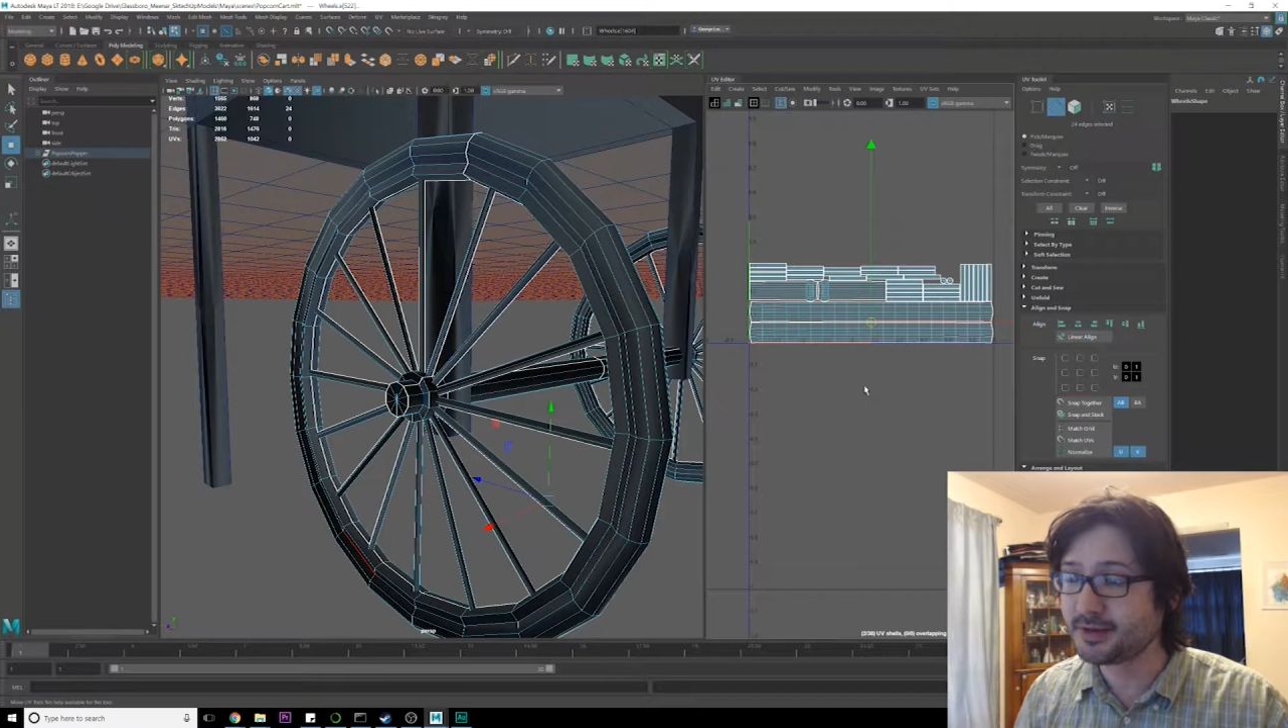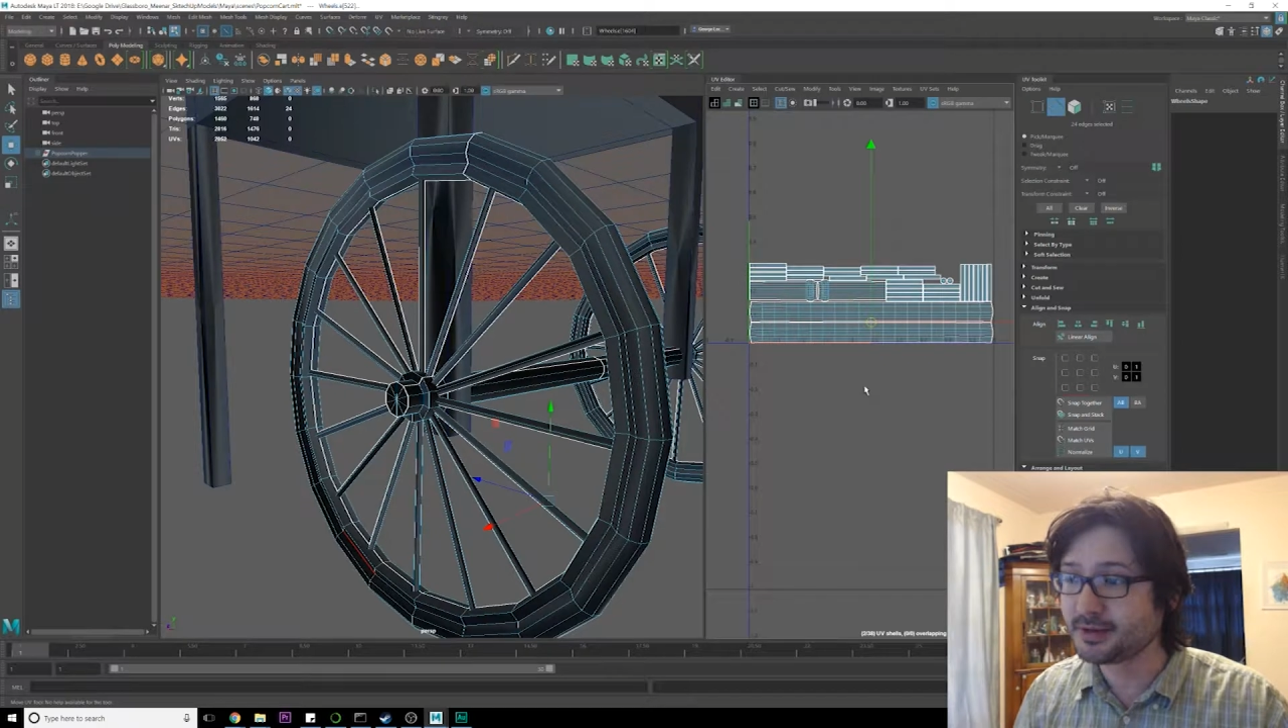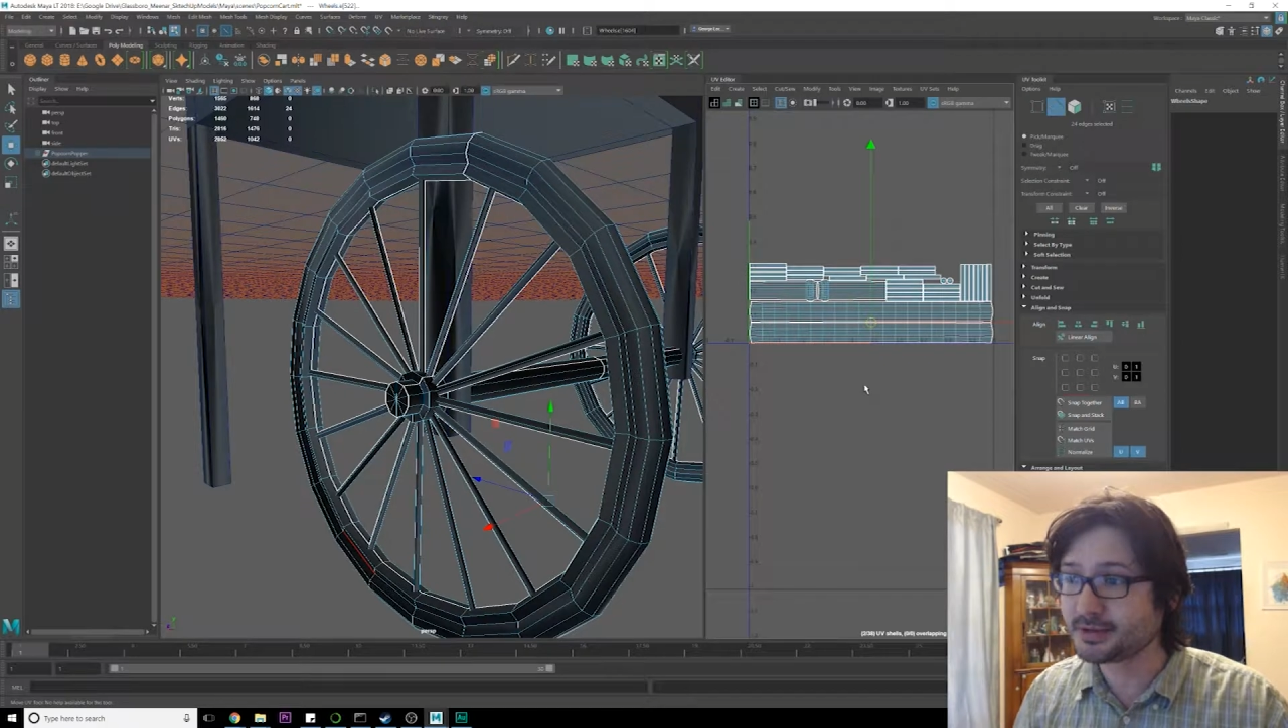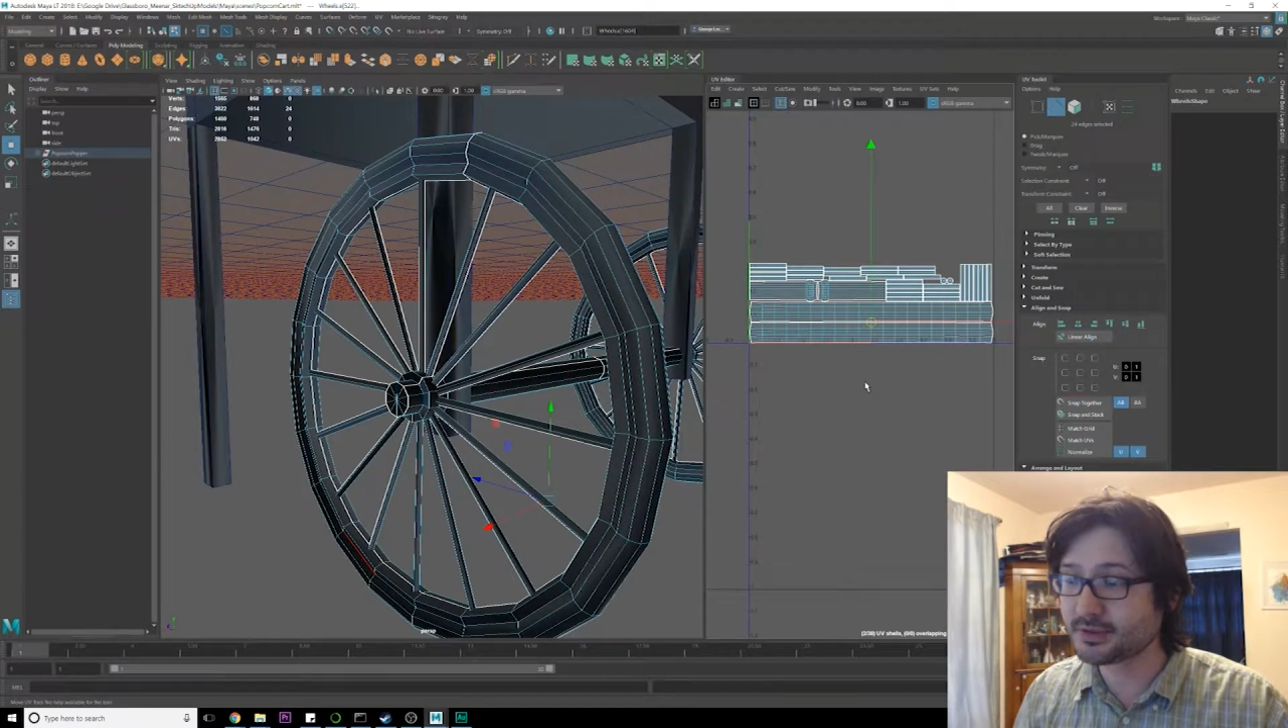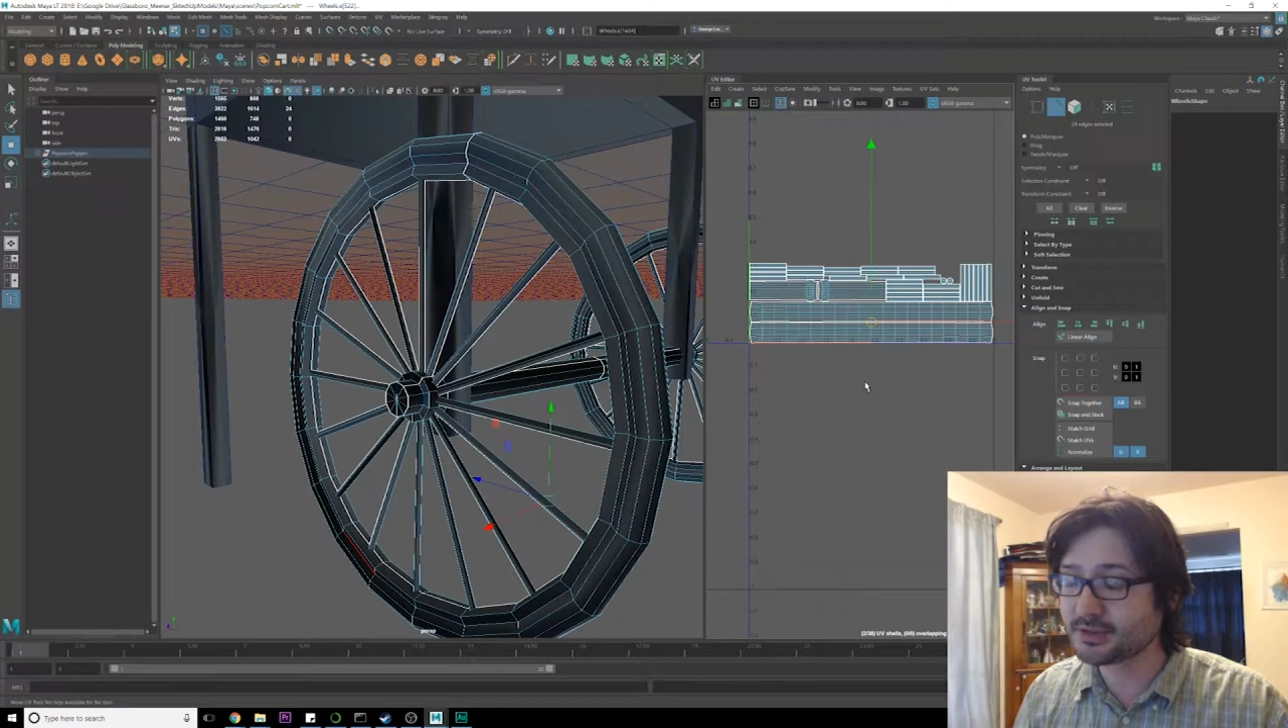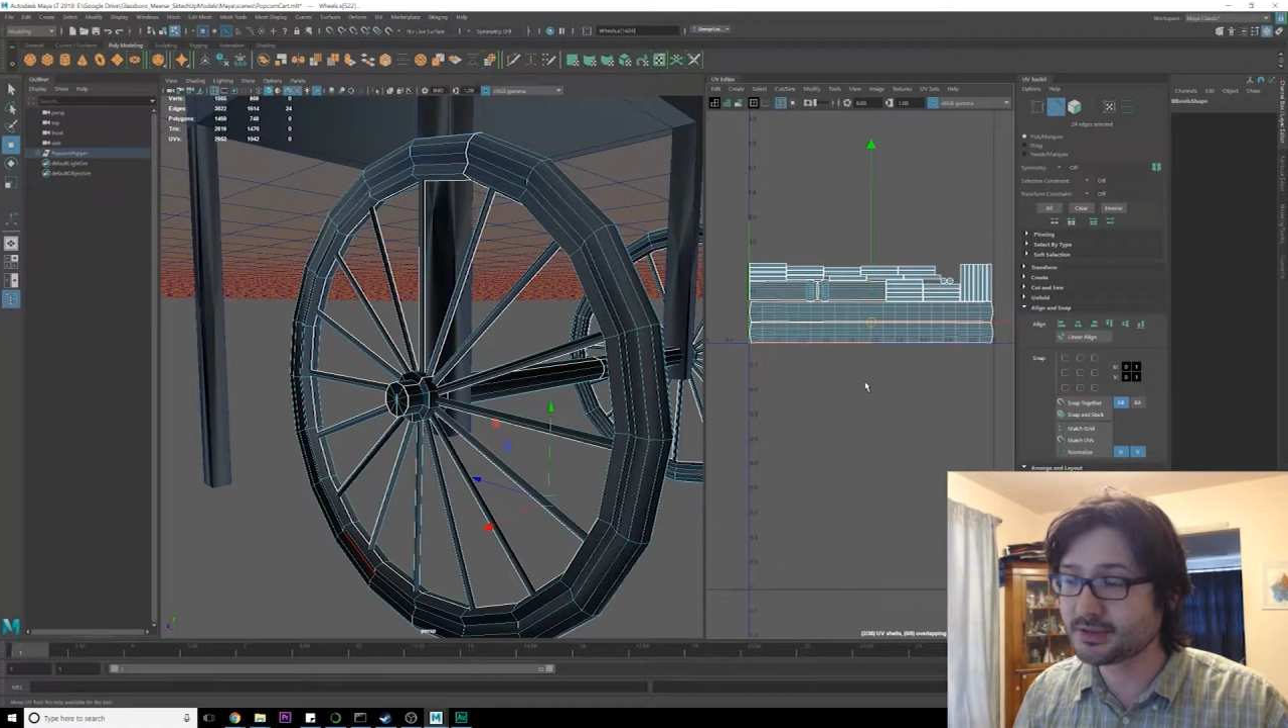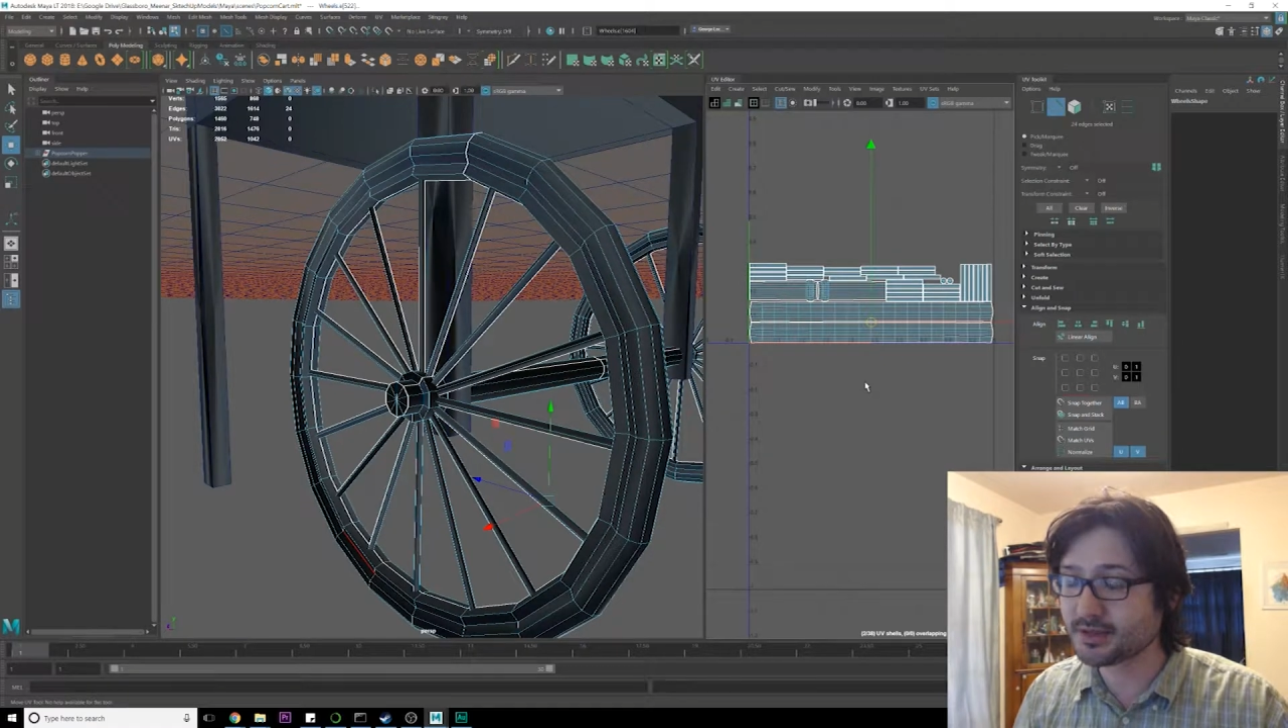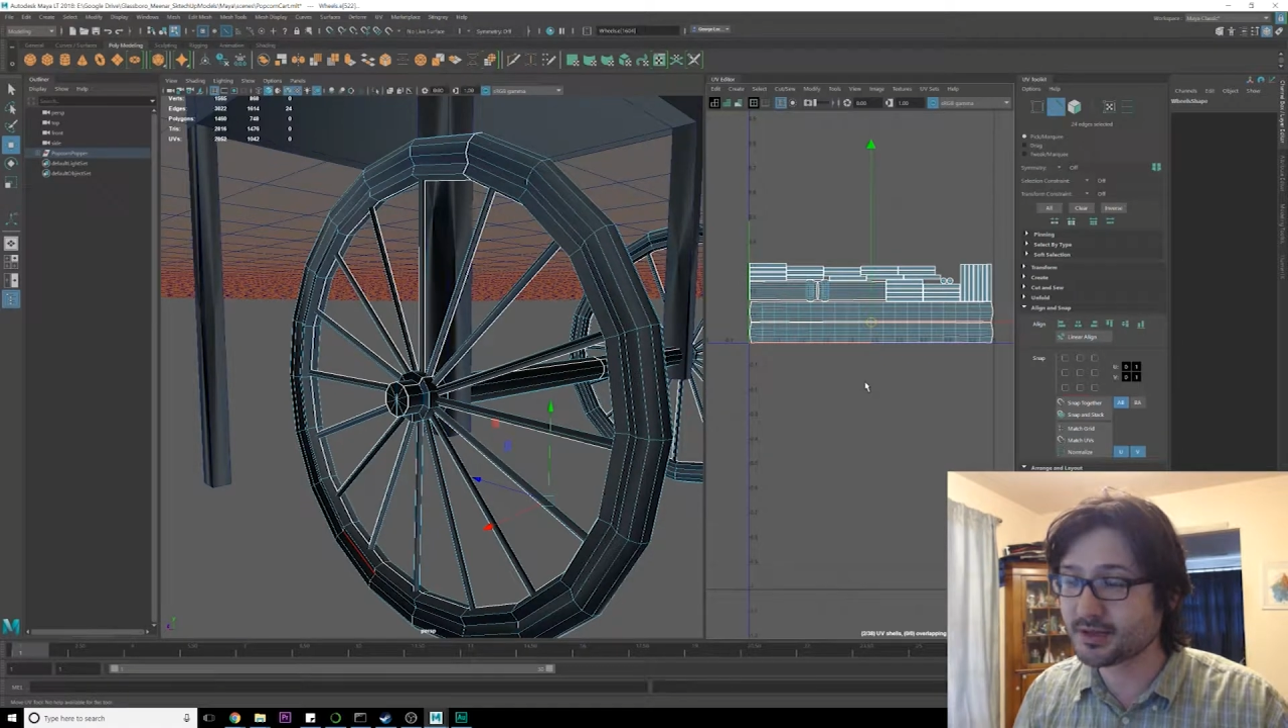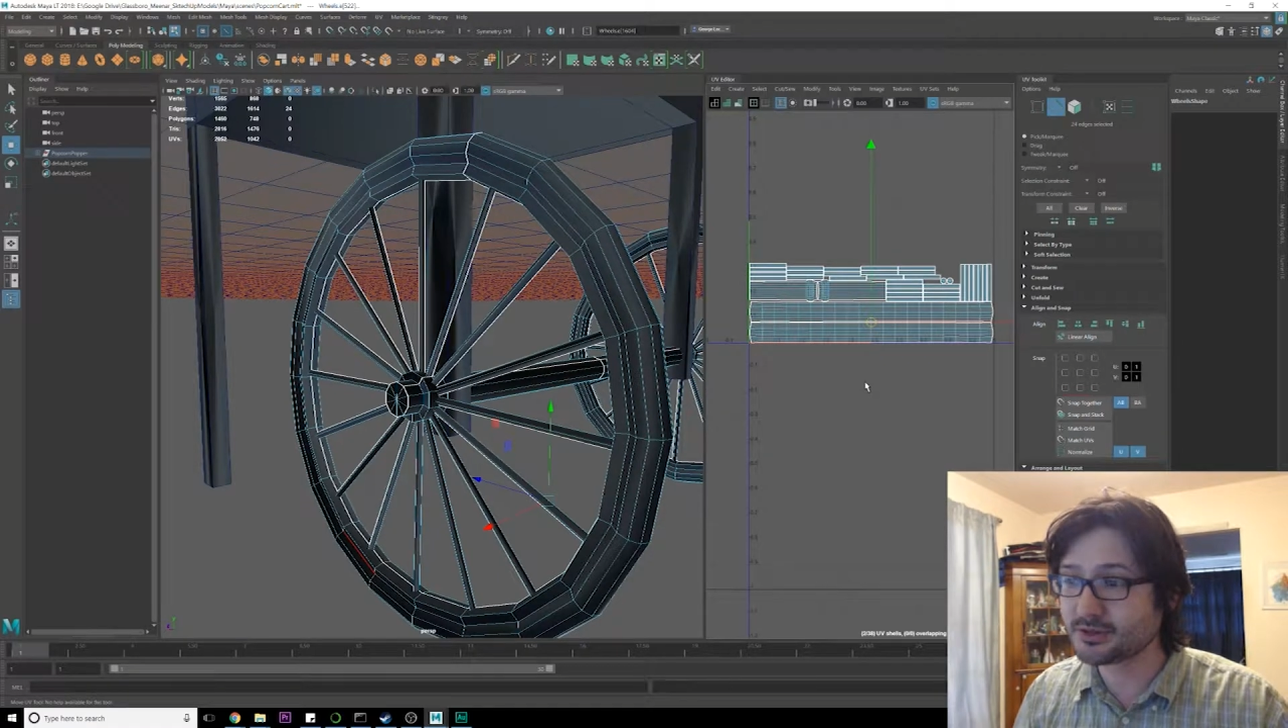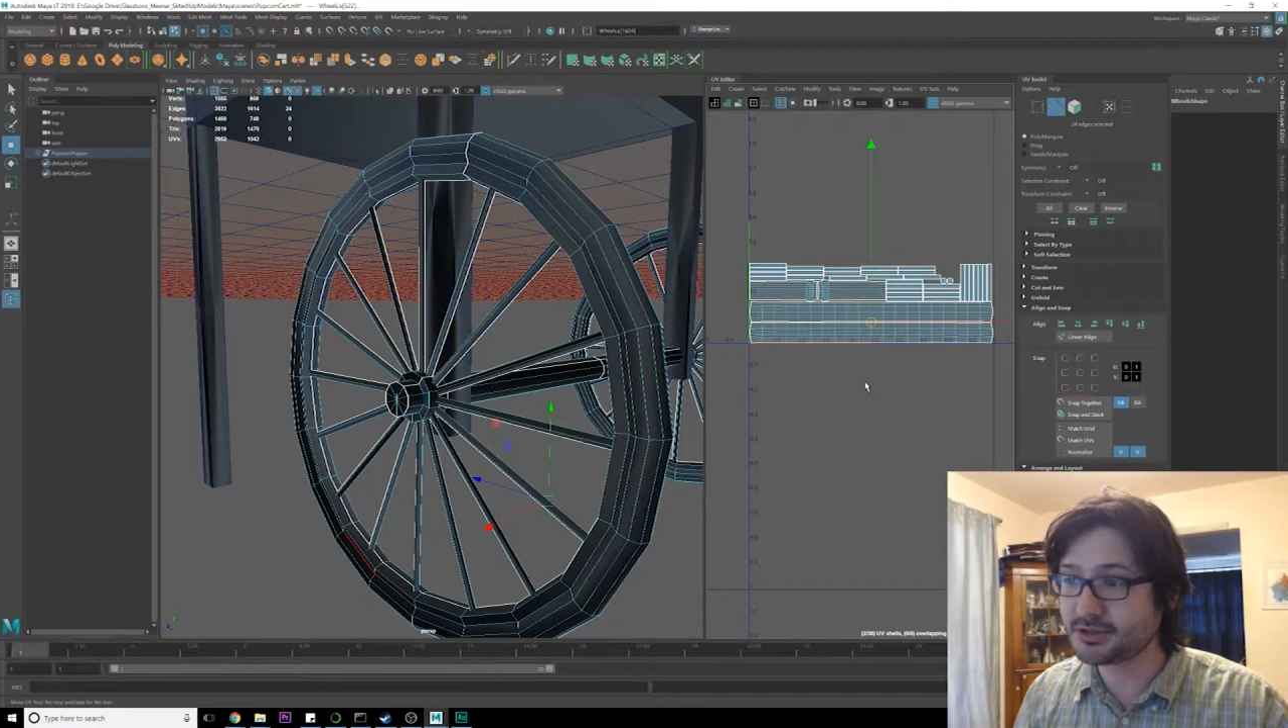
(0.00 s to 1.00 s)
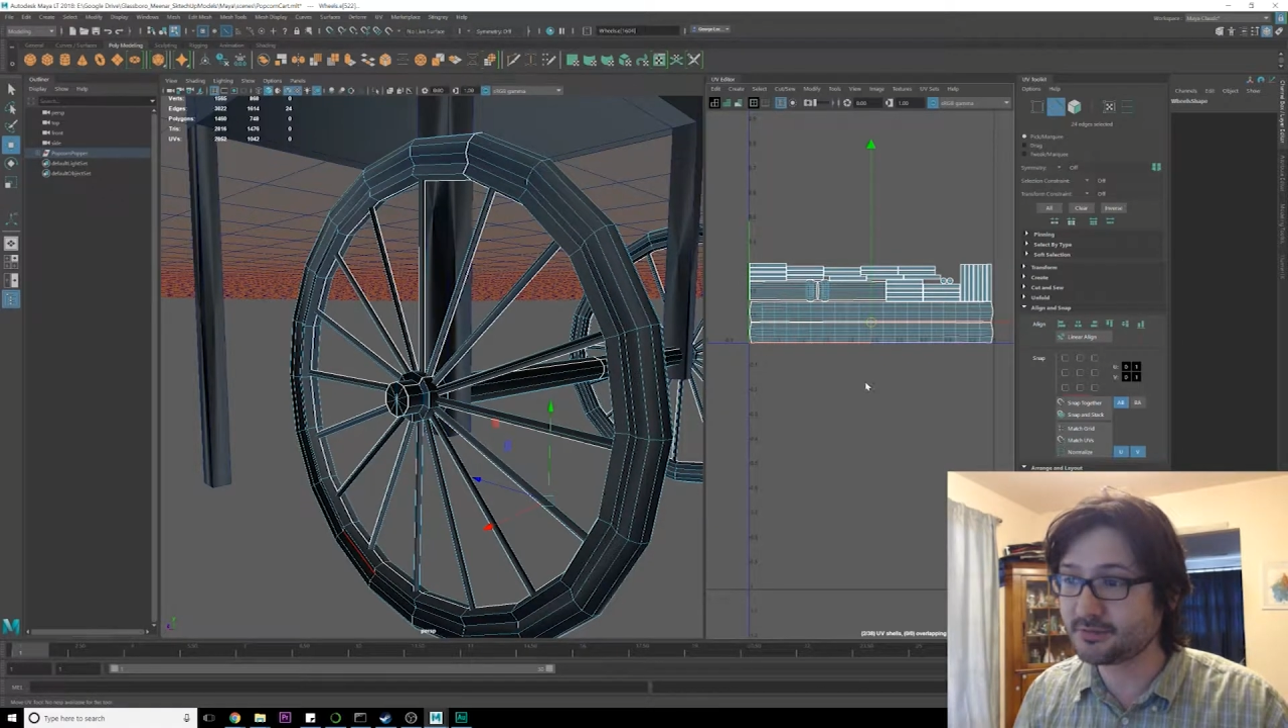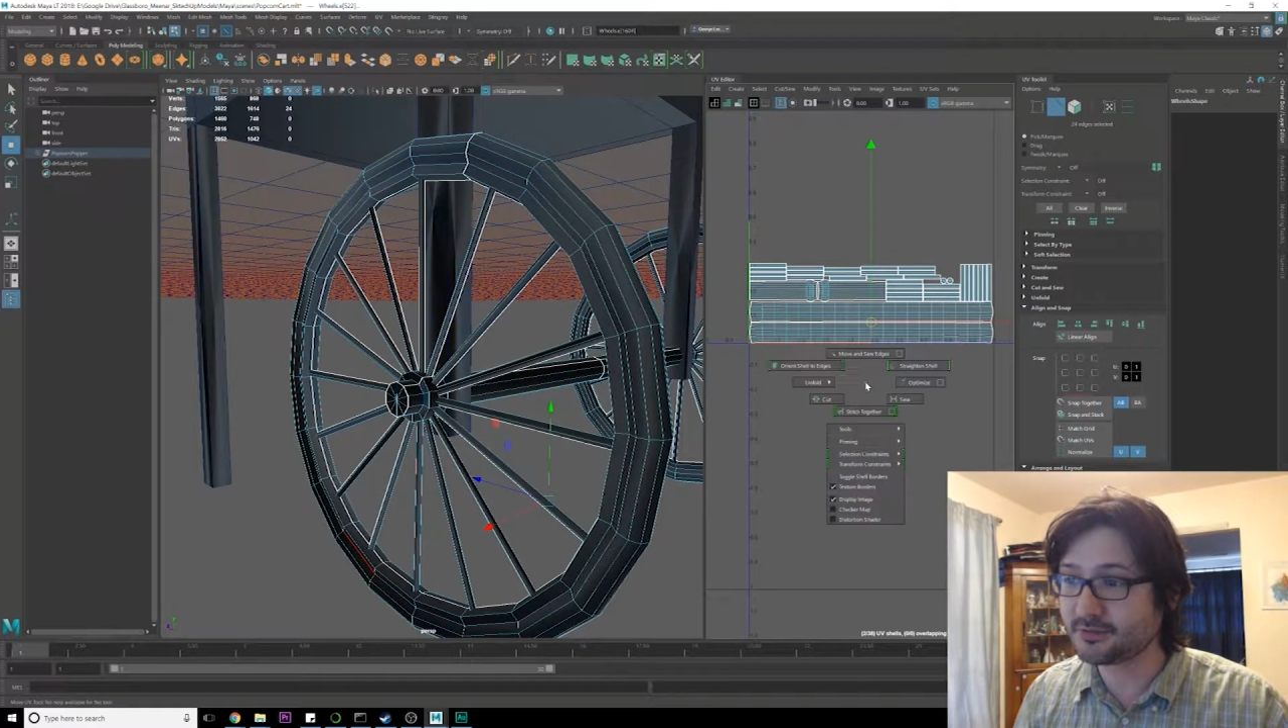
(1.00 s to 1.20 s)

So let's shift